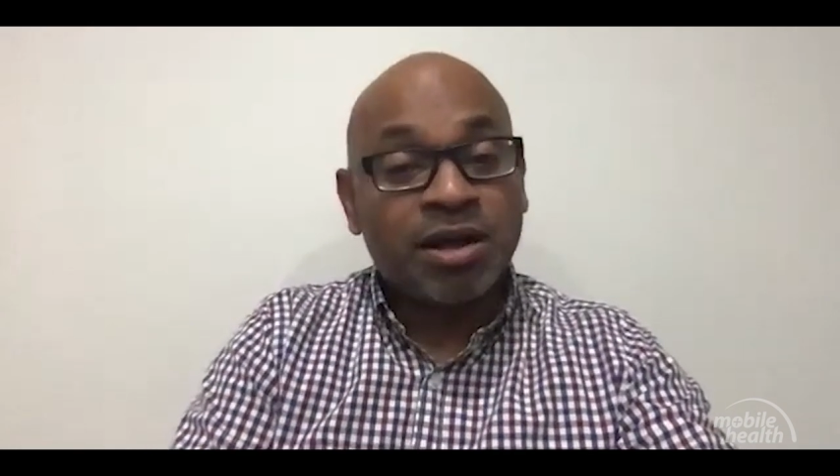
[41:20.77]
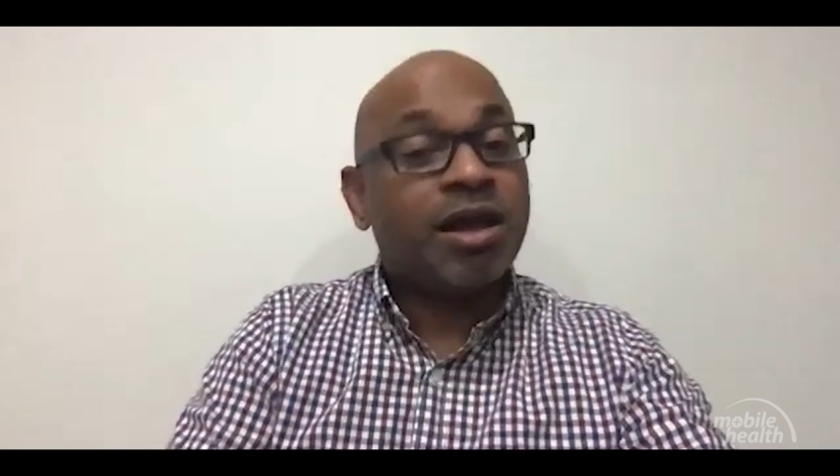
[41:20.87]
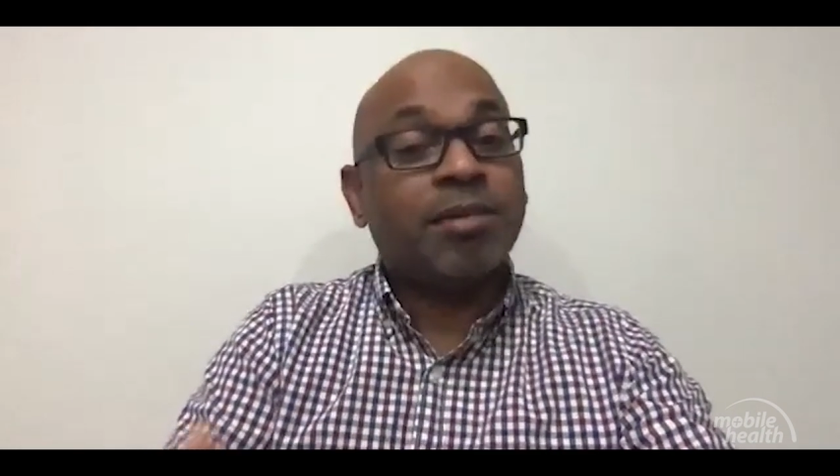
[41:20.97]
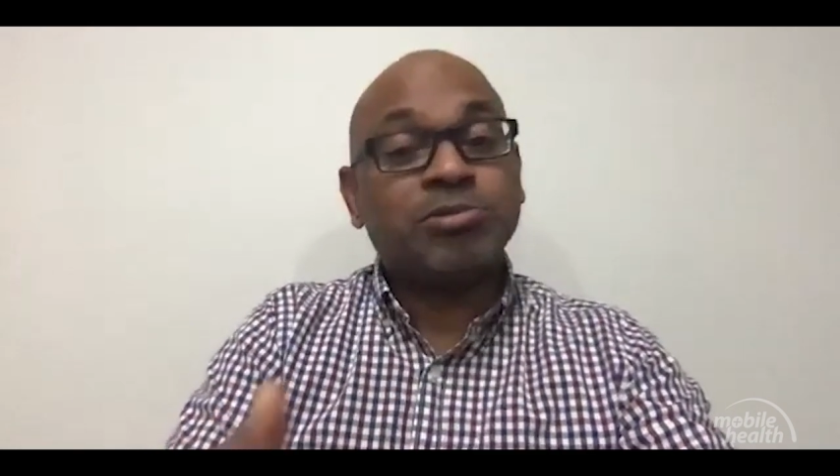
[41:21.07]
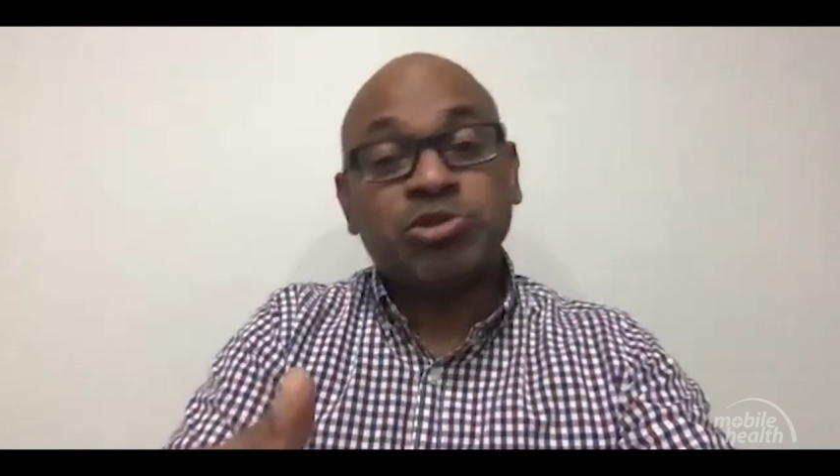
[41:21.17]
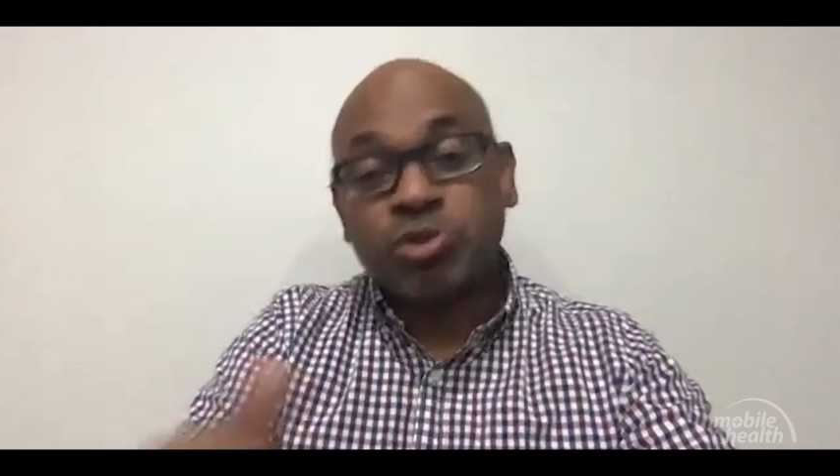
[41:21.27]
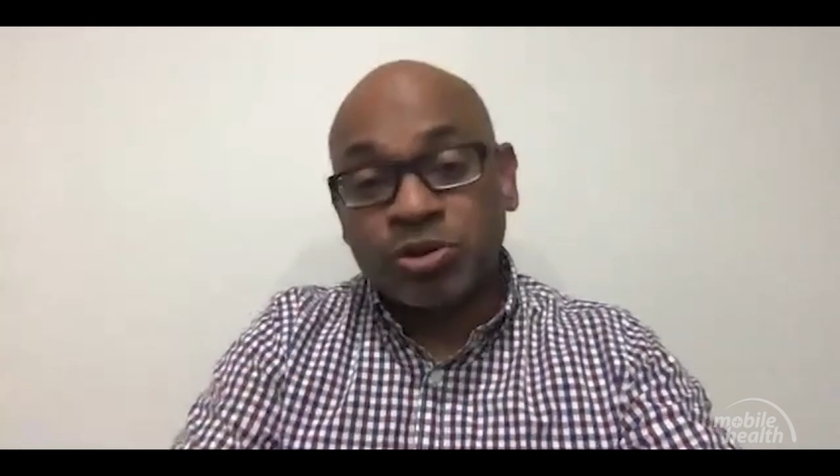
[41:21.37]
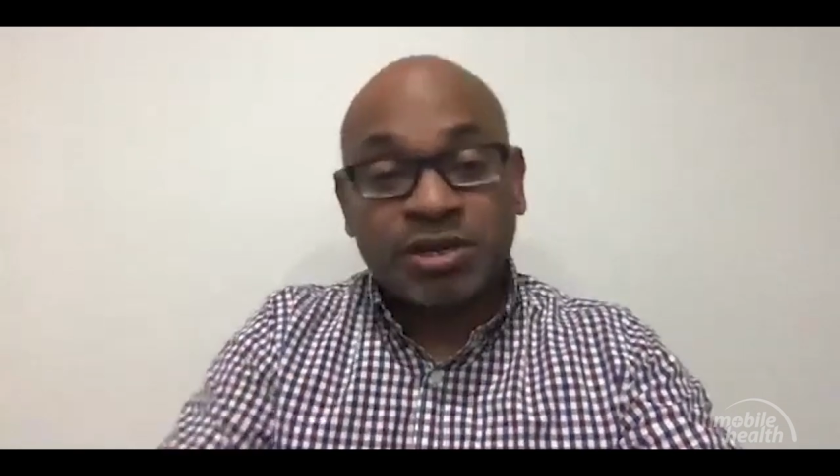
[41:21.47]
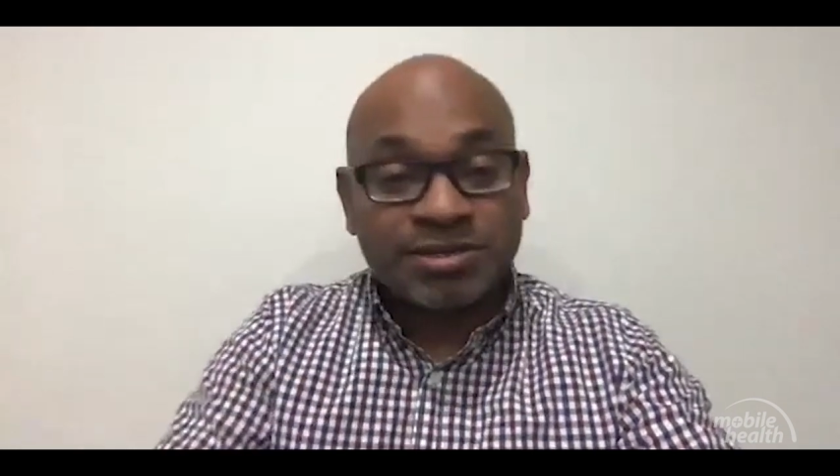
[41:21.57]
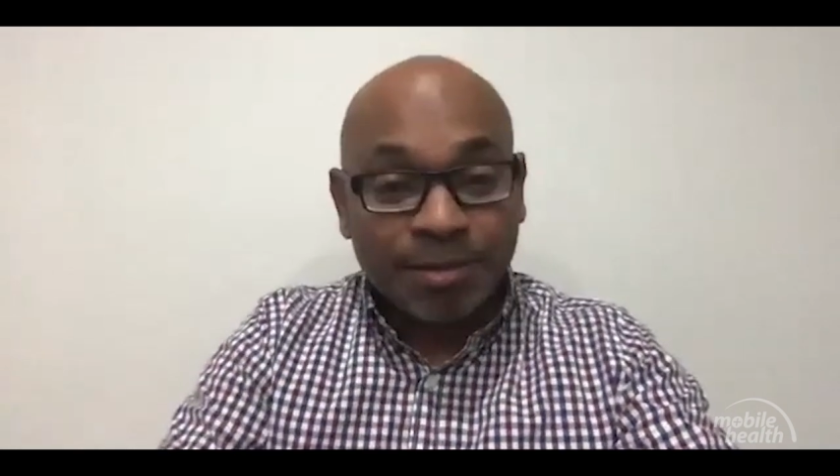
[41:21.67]
I'm sure
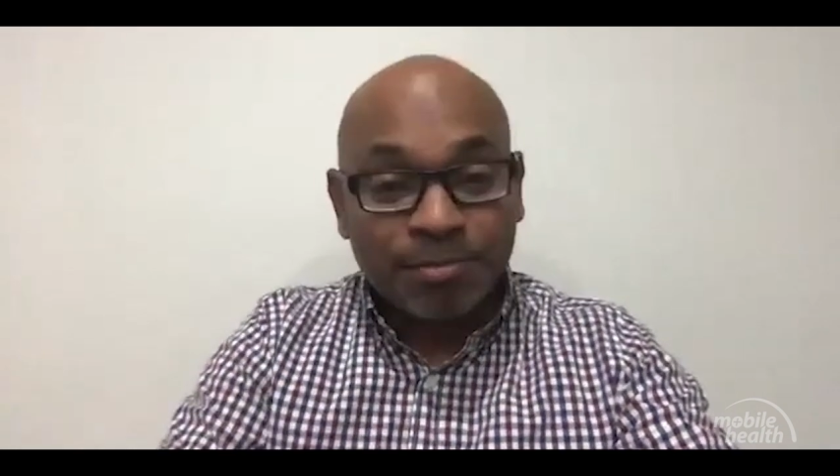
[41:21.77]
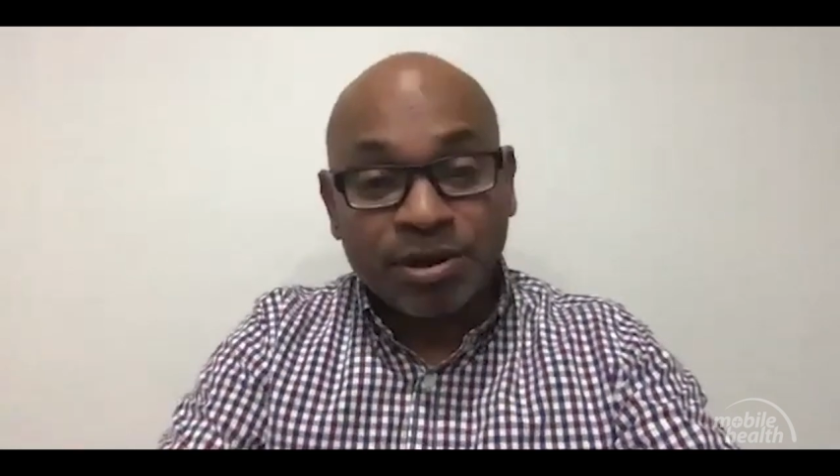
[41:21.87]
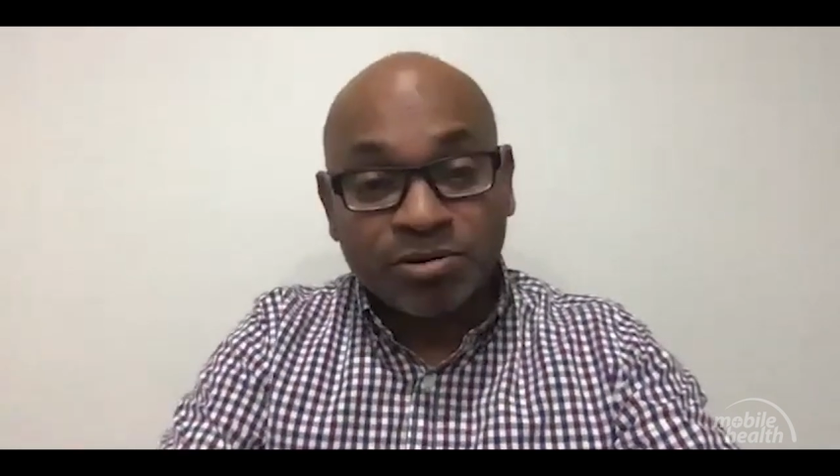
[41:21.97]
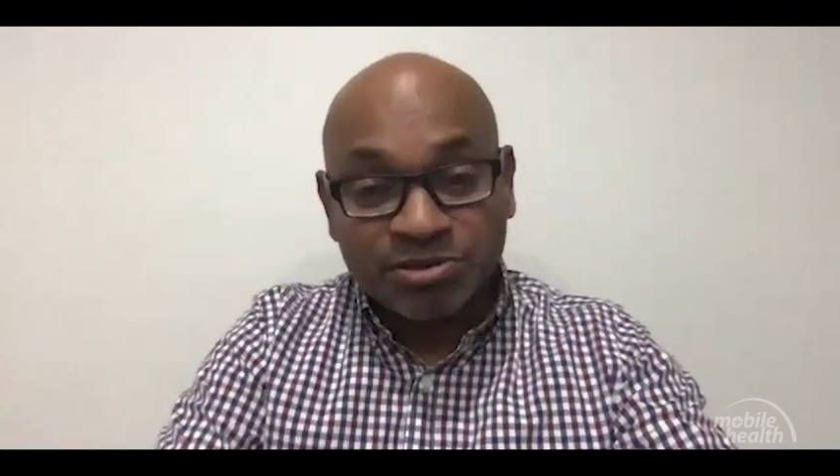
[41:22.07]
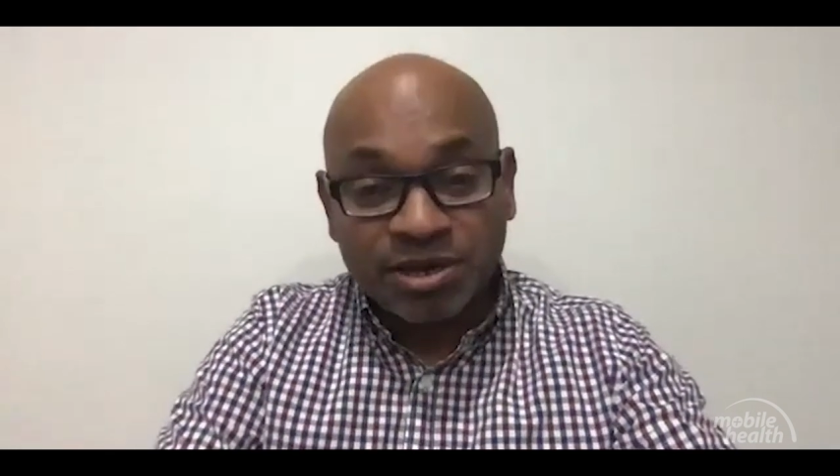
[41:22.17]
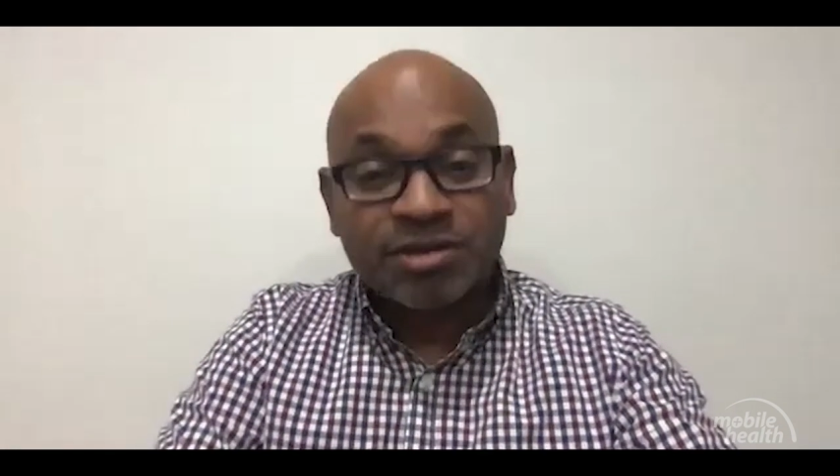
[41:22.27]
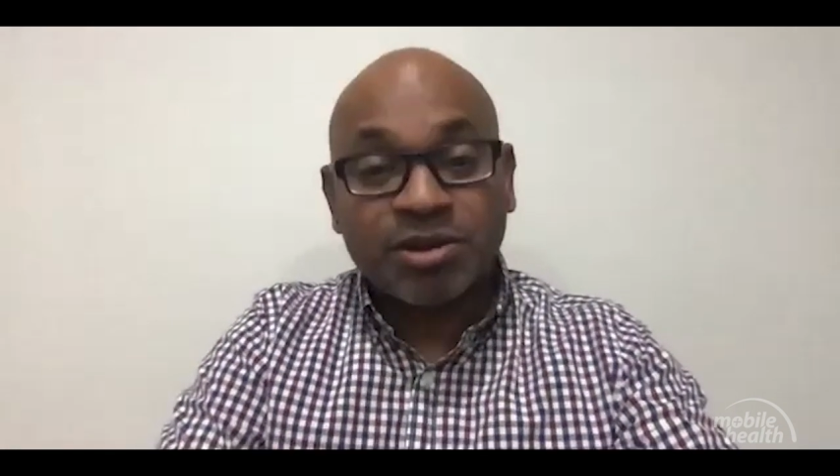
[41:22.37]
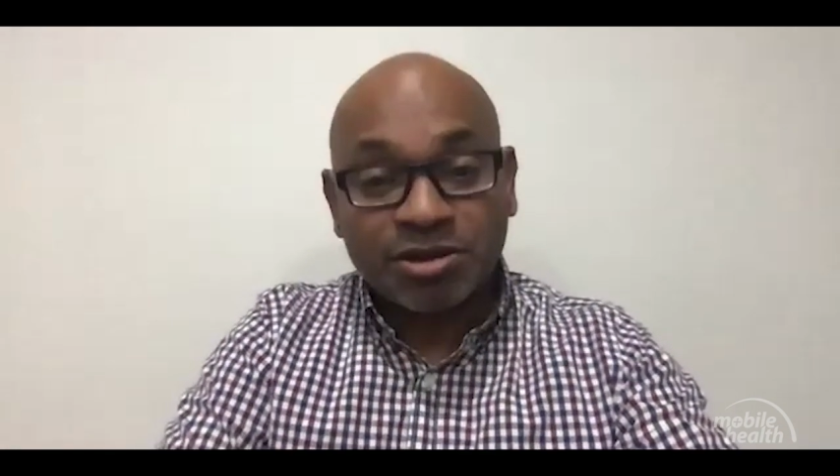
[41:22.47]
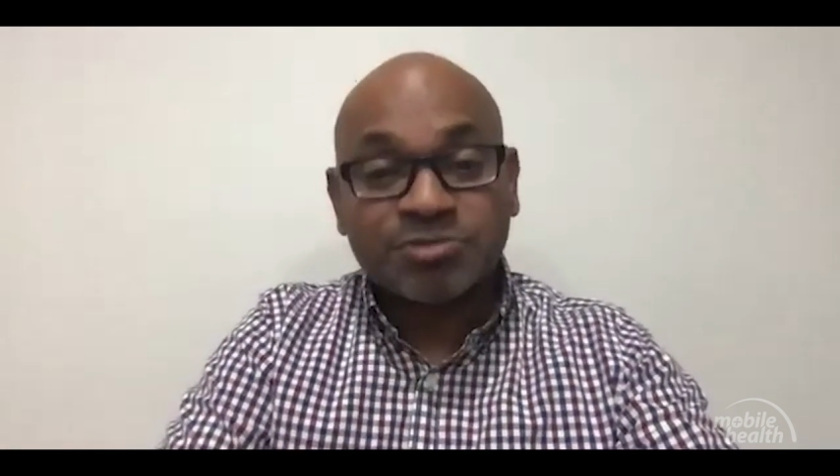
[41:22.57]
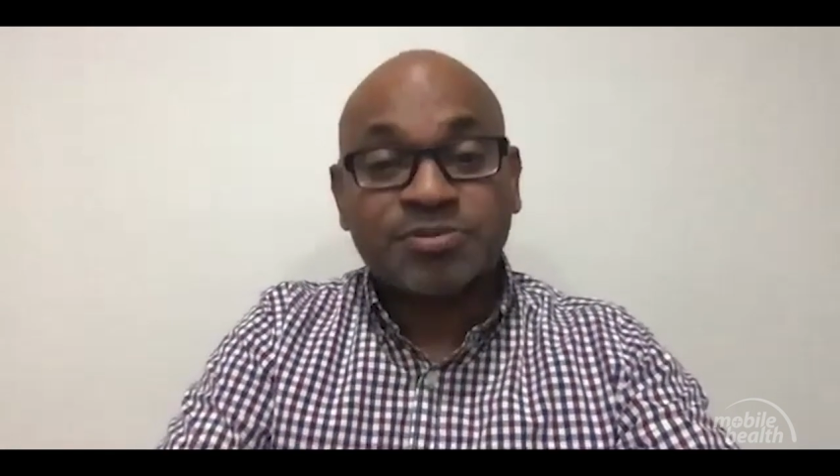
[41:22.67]
it has happened outside the
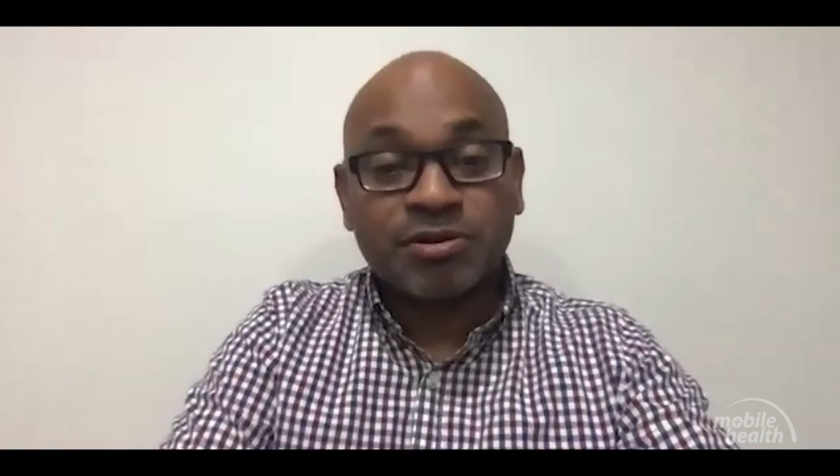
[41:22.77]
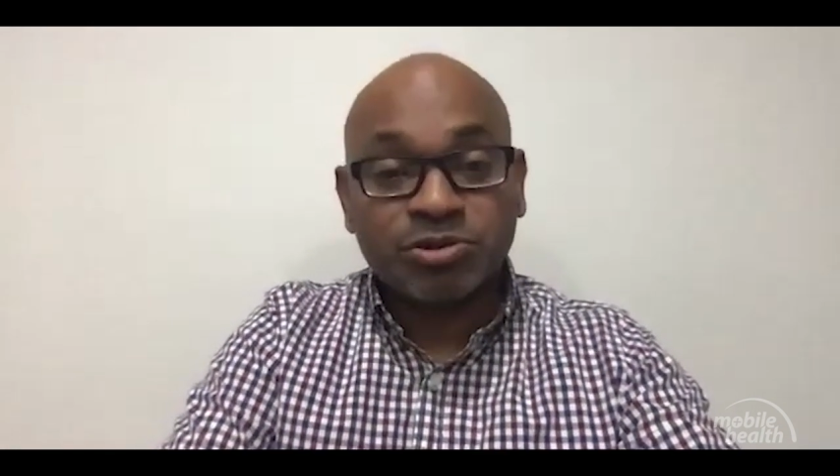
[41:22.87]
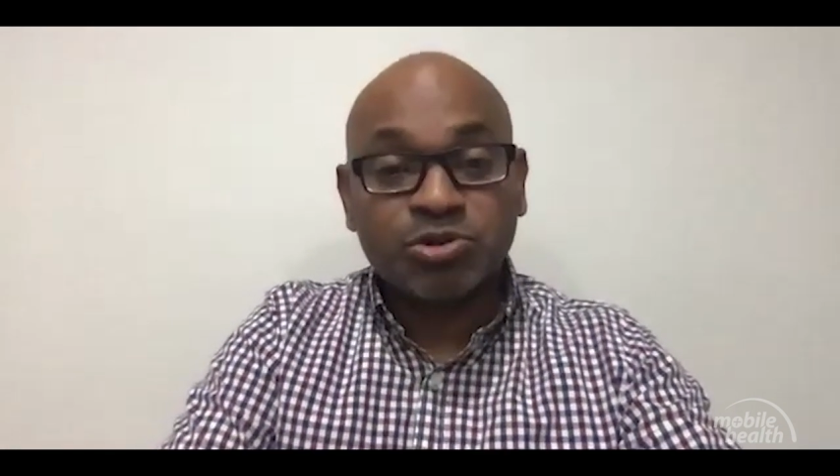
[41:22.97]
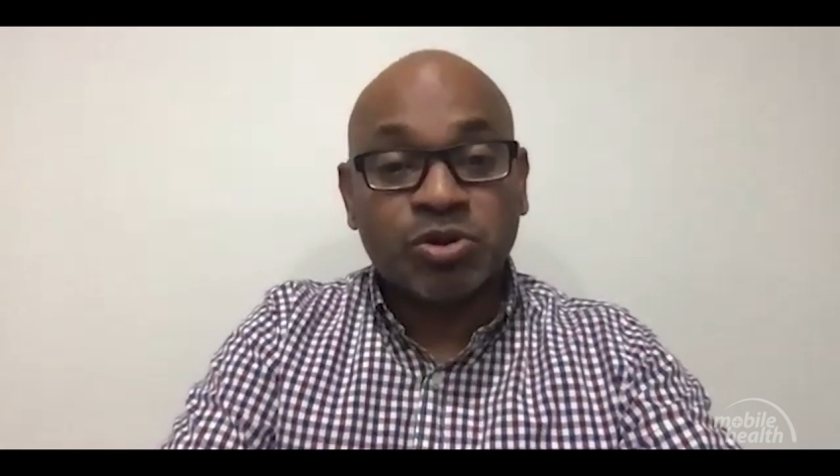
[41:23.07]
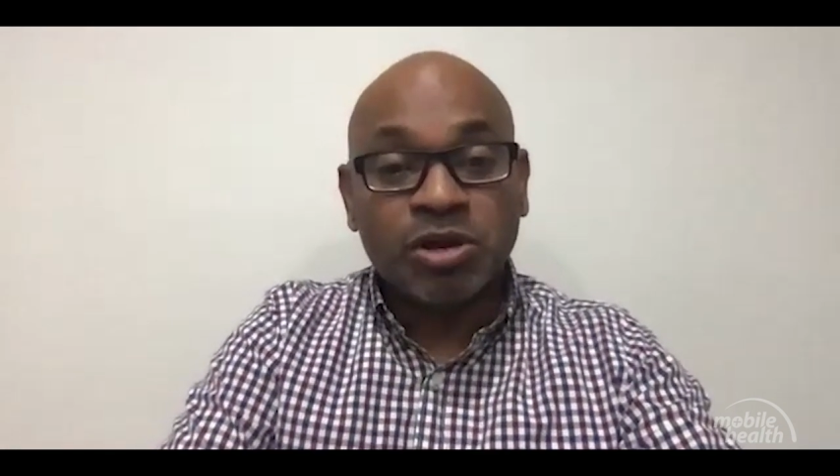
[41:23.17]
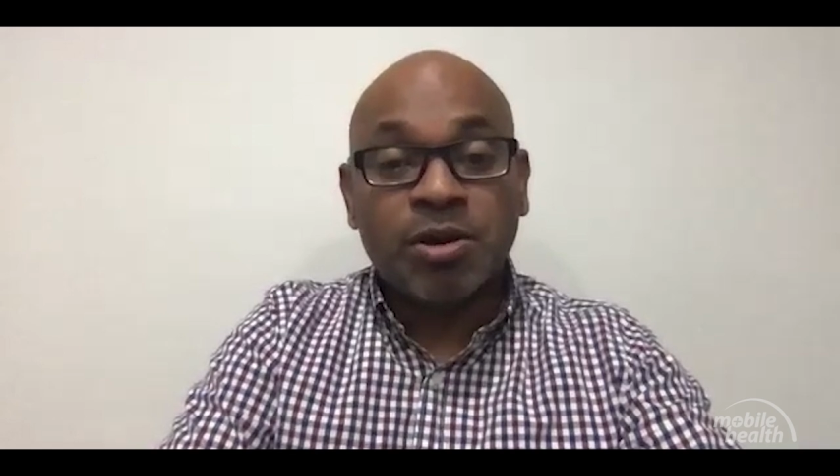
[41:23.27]
hospital too,